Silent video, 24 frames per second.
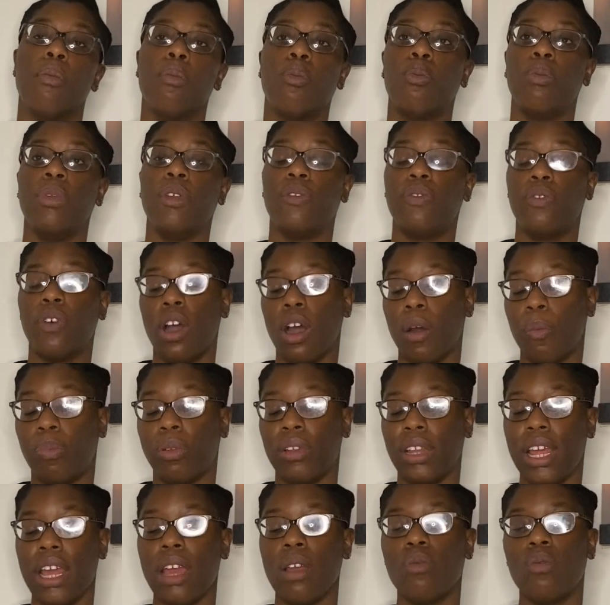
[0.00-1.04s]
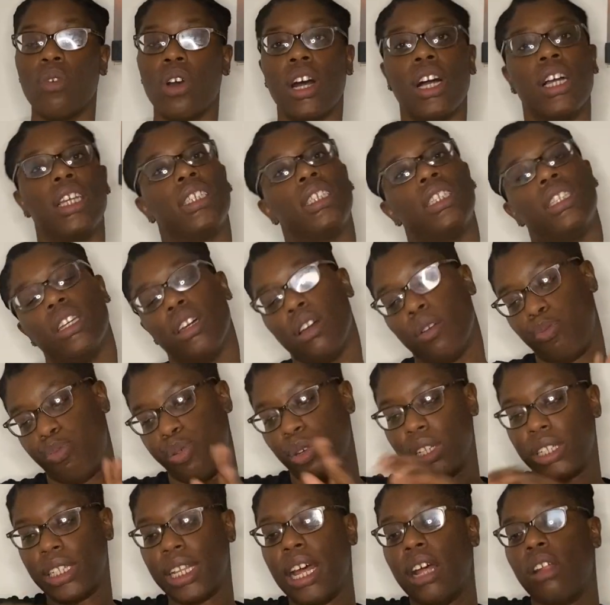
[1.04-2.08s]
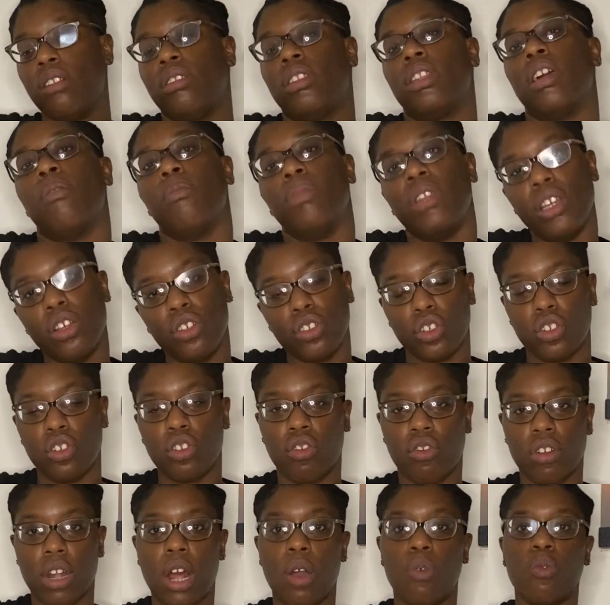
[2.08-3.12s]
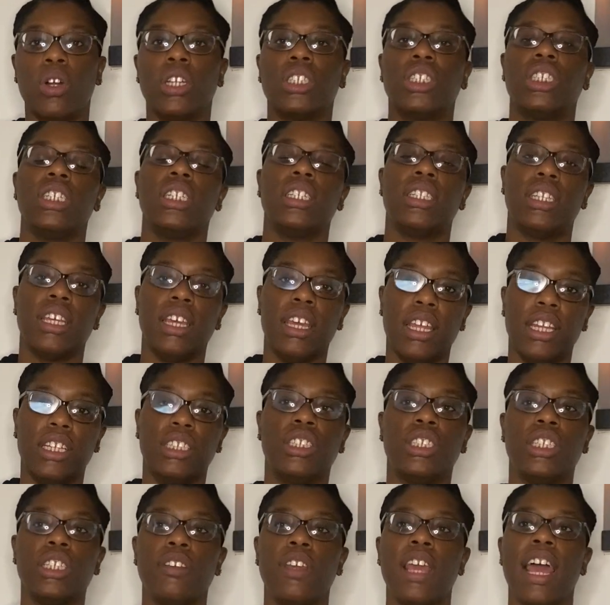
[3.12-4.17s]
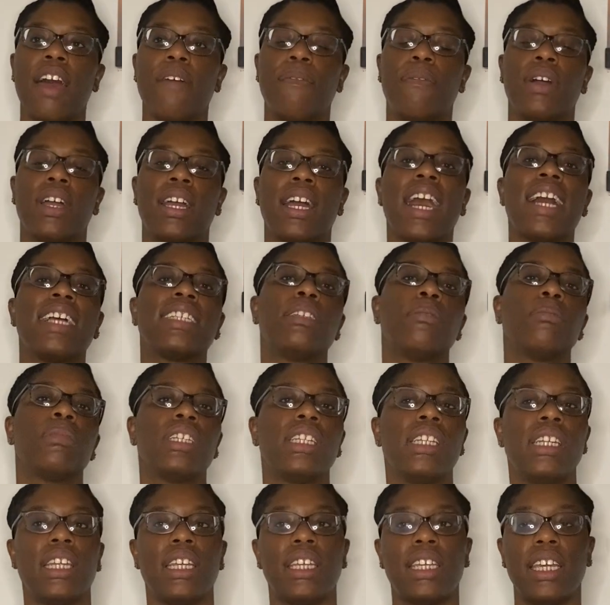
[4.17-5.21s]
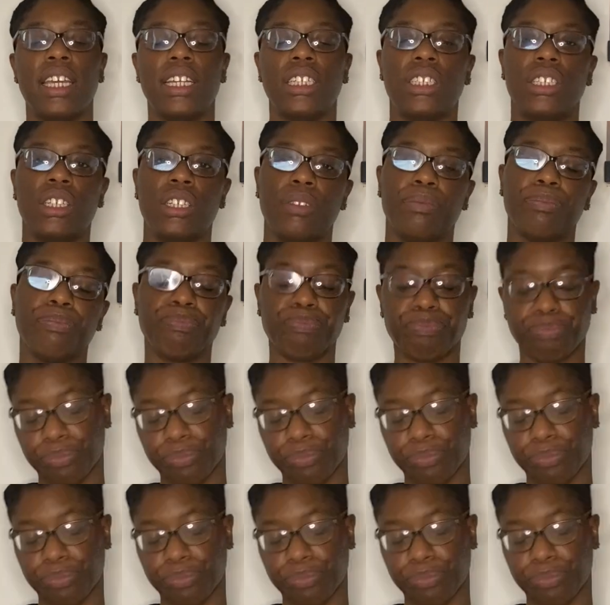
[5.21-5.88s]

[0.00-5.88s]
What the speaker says: Her plan was to put down thumbnails on the ground. What she did, she had forgot something in the kitchen.